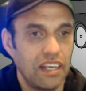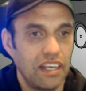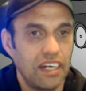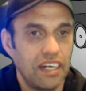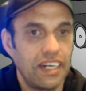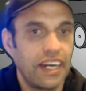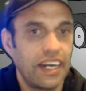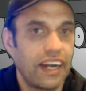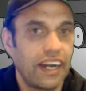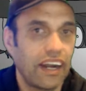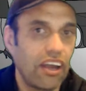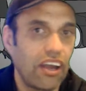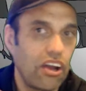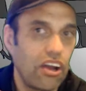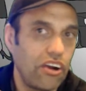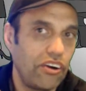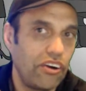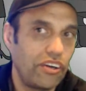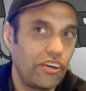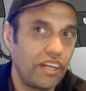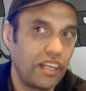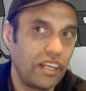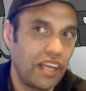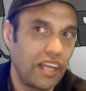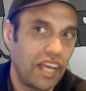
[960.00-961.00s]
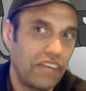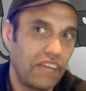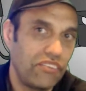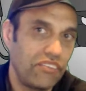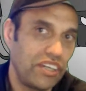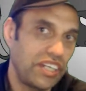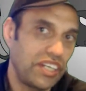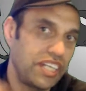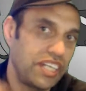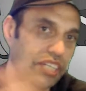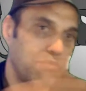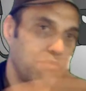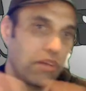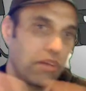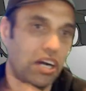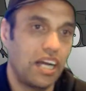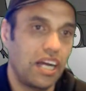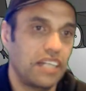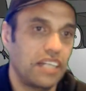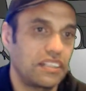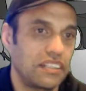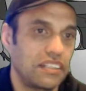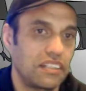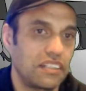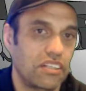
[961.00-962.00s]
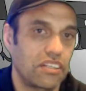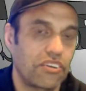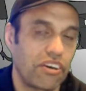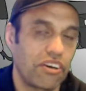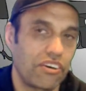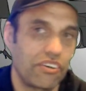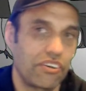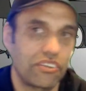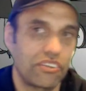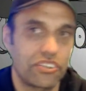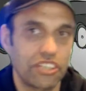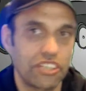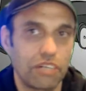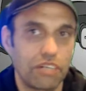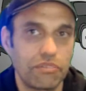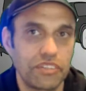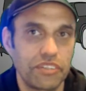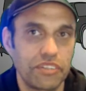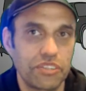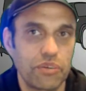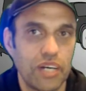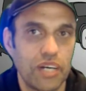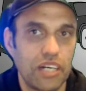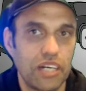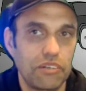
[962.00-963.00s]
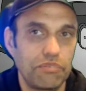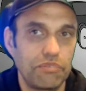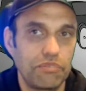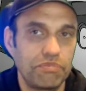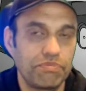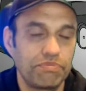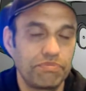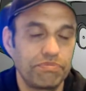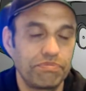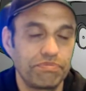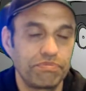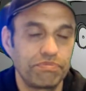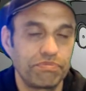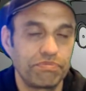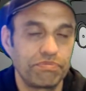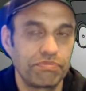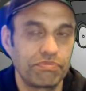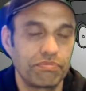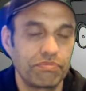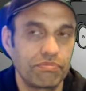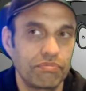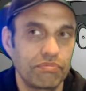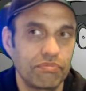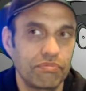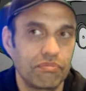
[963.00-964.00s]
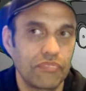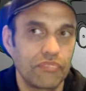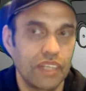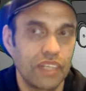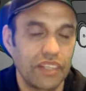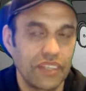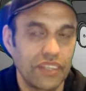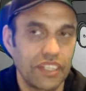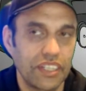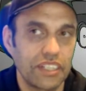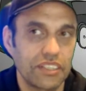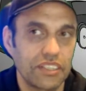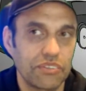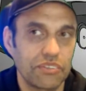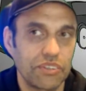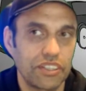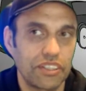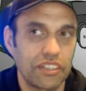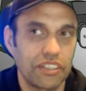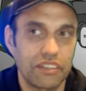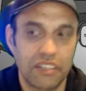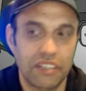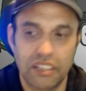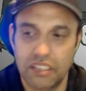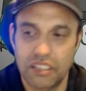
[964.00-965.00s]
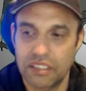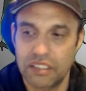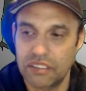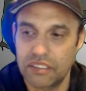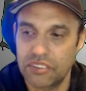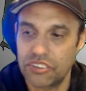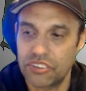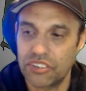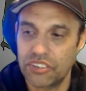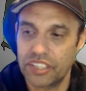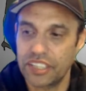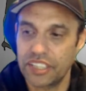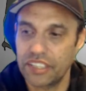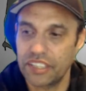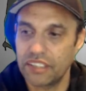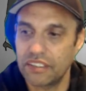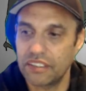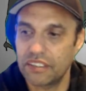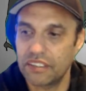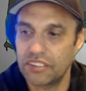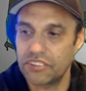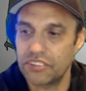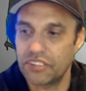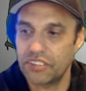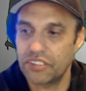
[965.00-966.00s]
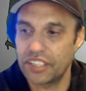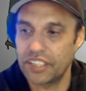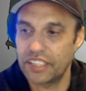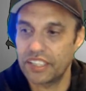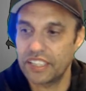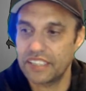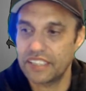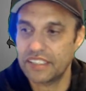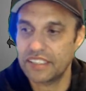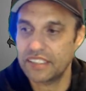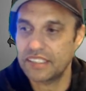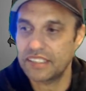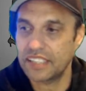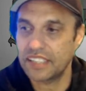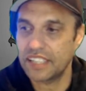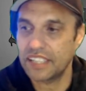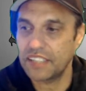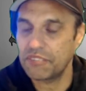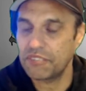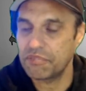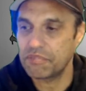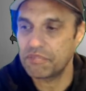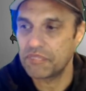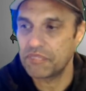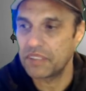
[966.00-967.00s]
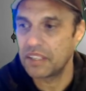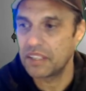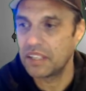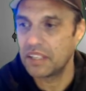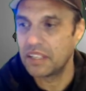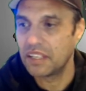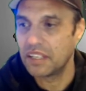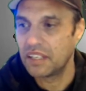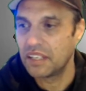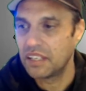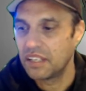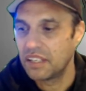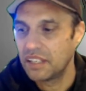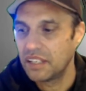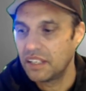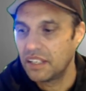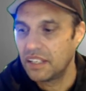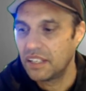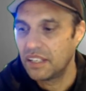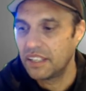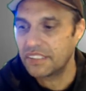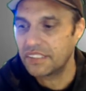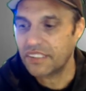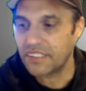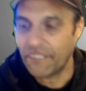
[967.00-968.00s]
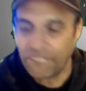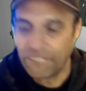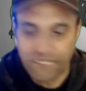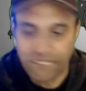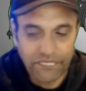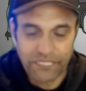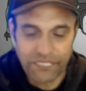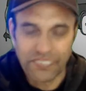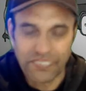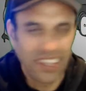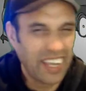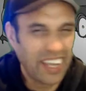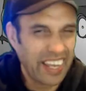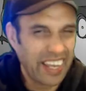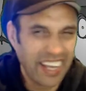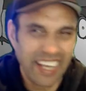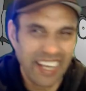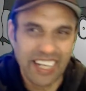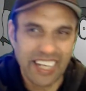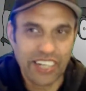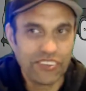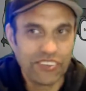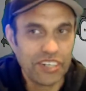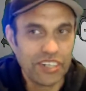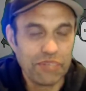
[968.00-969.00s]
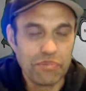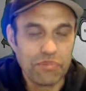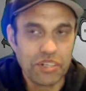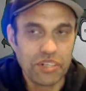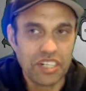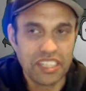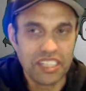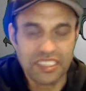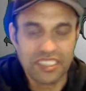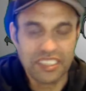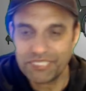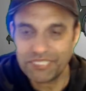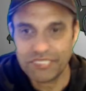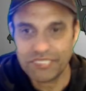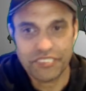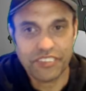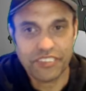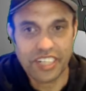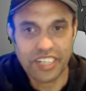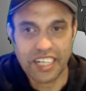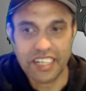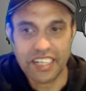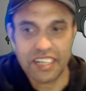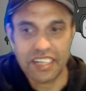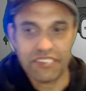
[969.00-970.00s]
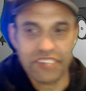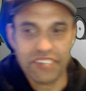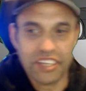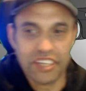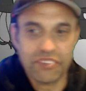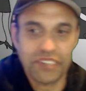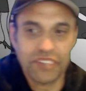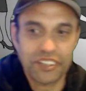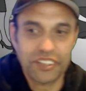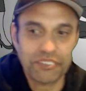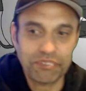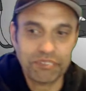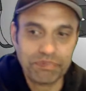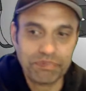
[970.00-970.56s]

let alone having these biases thrown on top as well. I think is what I'm trying to ascertain. So, anchoring bias, really love that one.